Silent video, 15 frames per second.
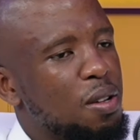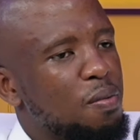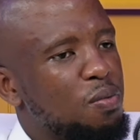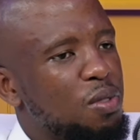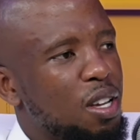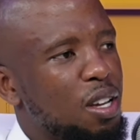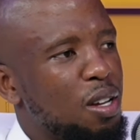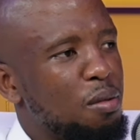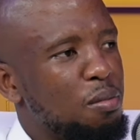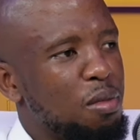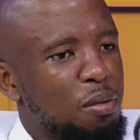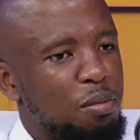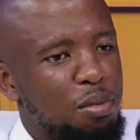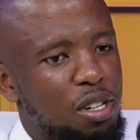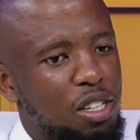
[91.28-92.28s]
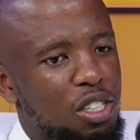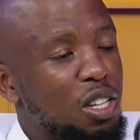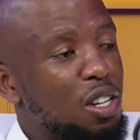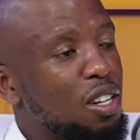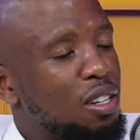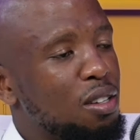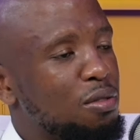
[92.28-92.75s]
um, the preacher
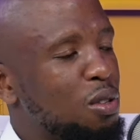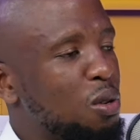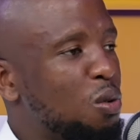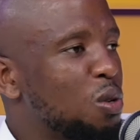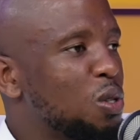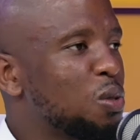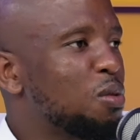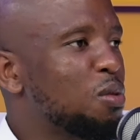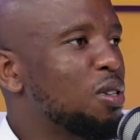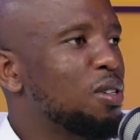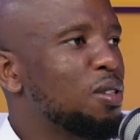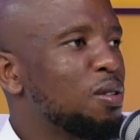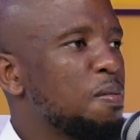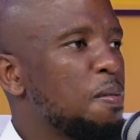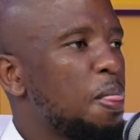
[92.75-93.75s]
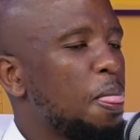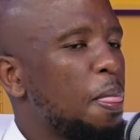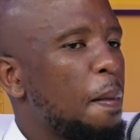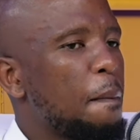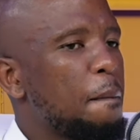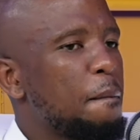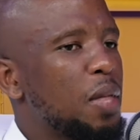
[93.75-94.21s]
of the gospel.
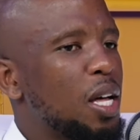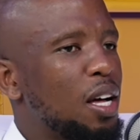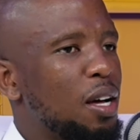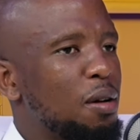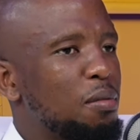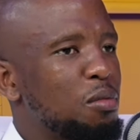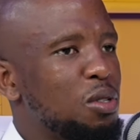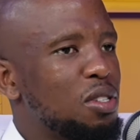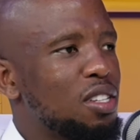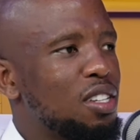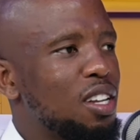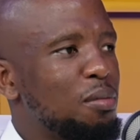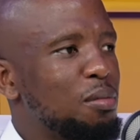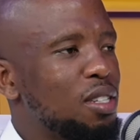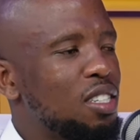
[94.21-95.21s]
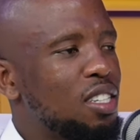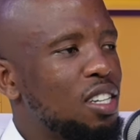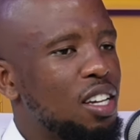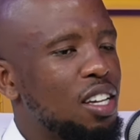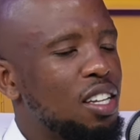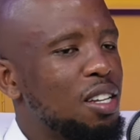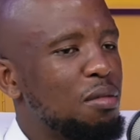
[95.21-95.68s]
Mm-hmm. Uh, mostly I'm a
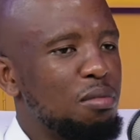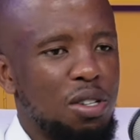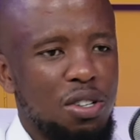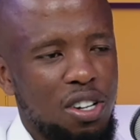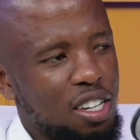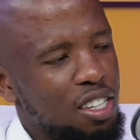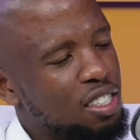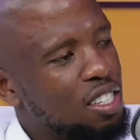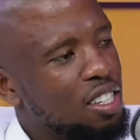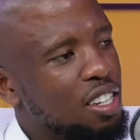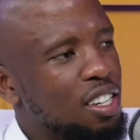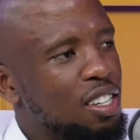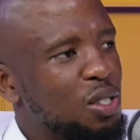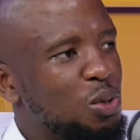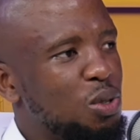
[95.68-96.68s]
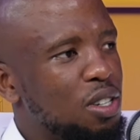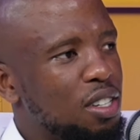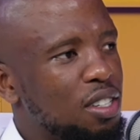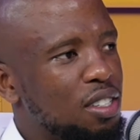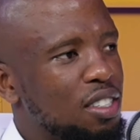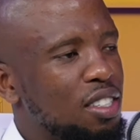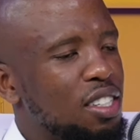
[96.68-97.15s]
dad, I'm a writer as
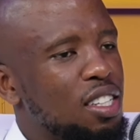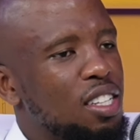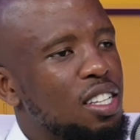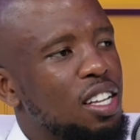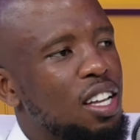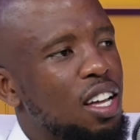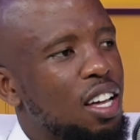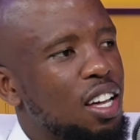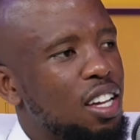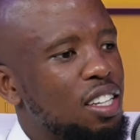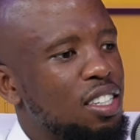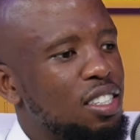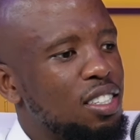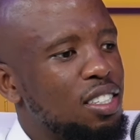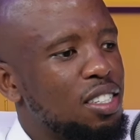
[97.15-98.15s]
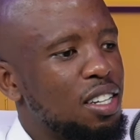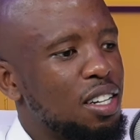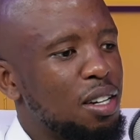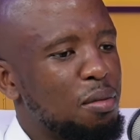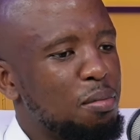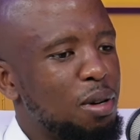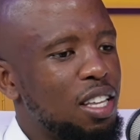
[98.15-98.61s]
well. And
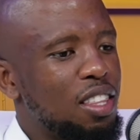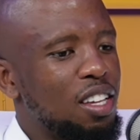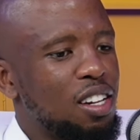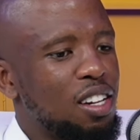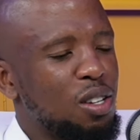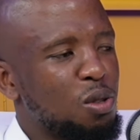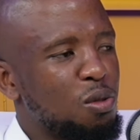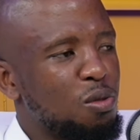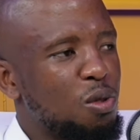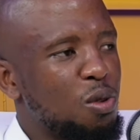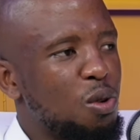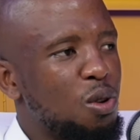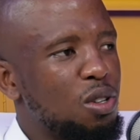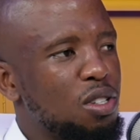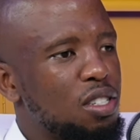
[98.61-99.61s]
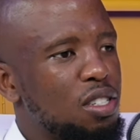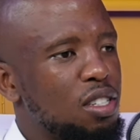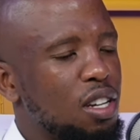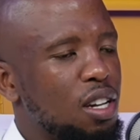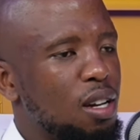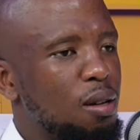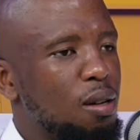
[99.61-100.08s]
uh, by the grace of God,
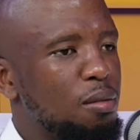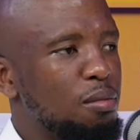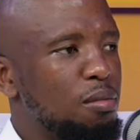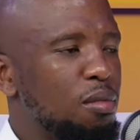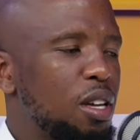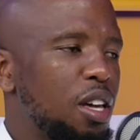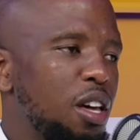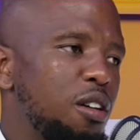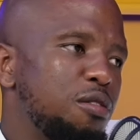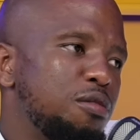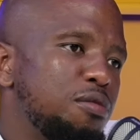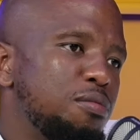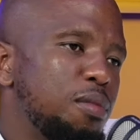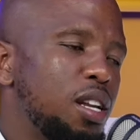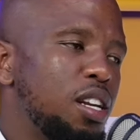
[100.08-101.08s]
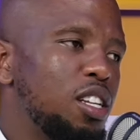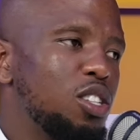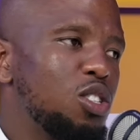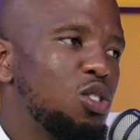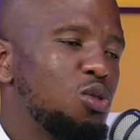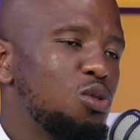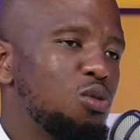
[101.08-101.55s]
um, have
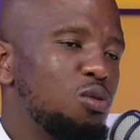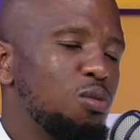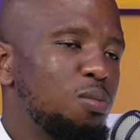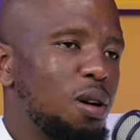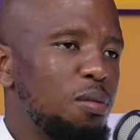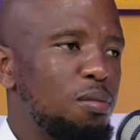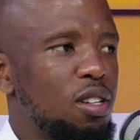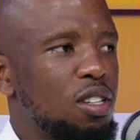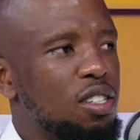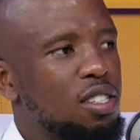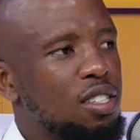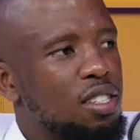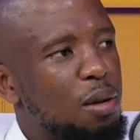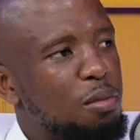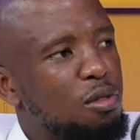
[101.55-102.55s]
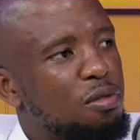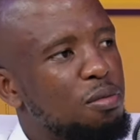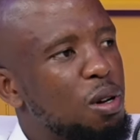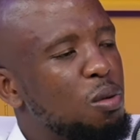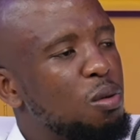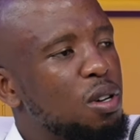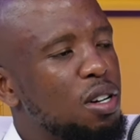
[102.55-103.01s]
managed to publish some of
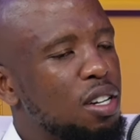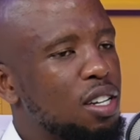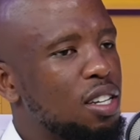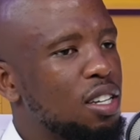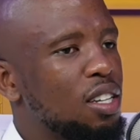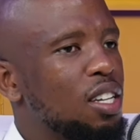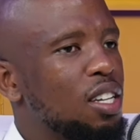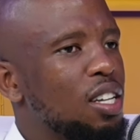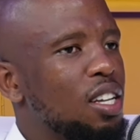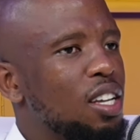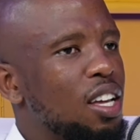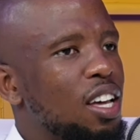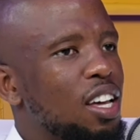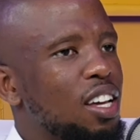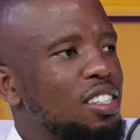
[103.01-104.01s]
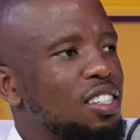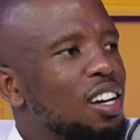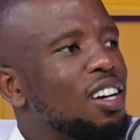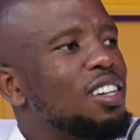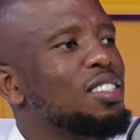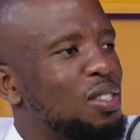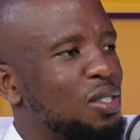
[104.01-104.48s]
my work. Great. And
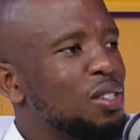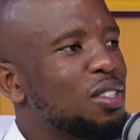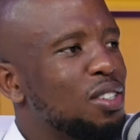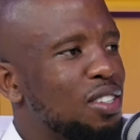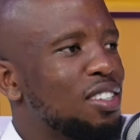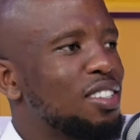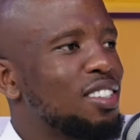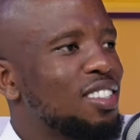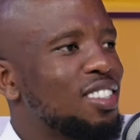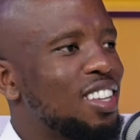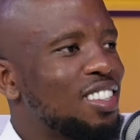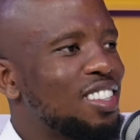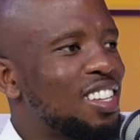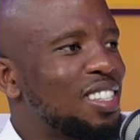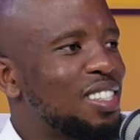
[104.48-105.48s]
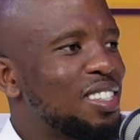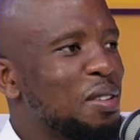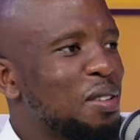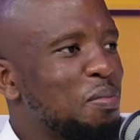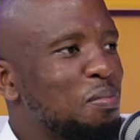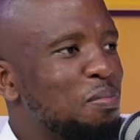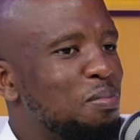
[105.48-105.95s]
yeah, so that, that's
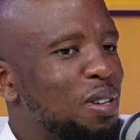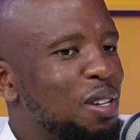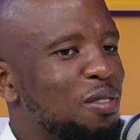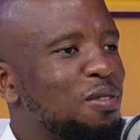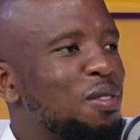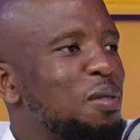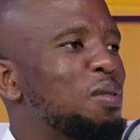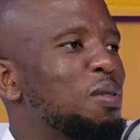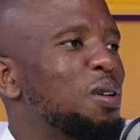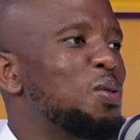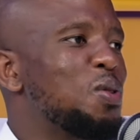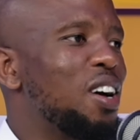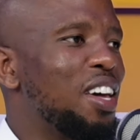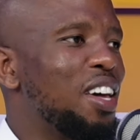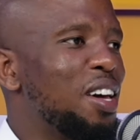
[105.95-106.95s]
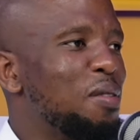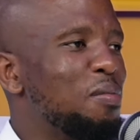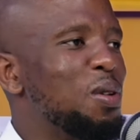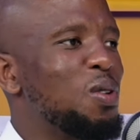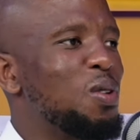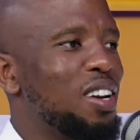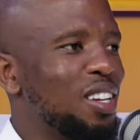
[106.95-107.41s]
brief about who I am.
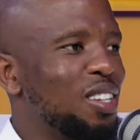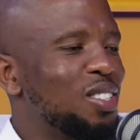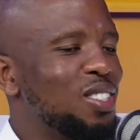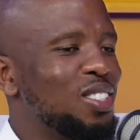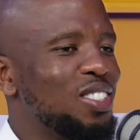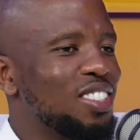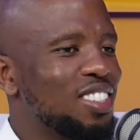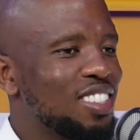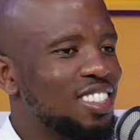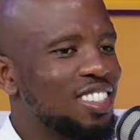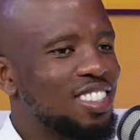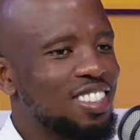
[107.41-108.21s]
I love I that. A